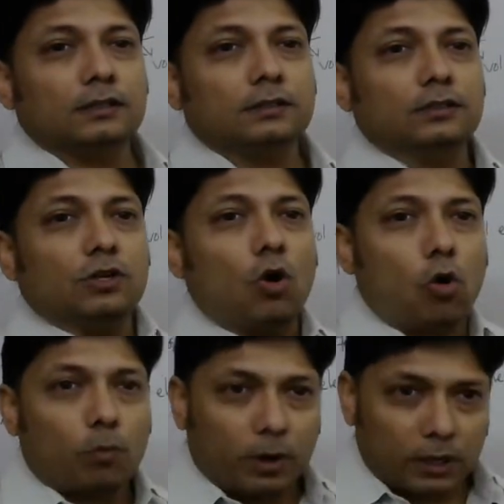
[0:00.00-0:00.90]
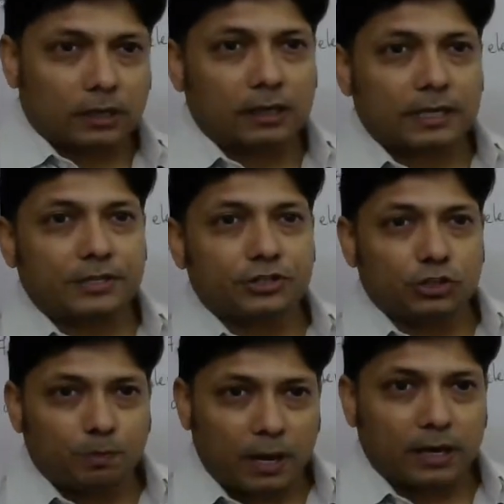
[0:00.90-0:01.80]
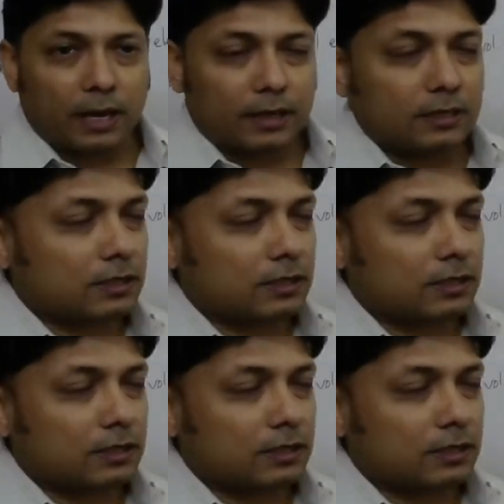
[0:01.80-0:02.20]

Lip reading: the orbital is defined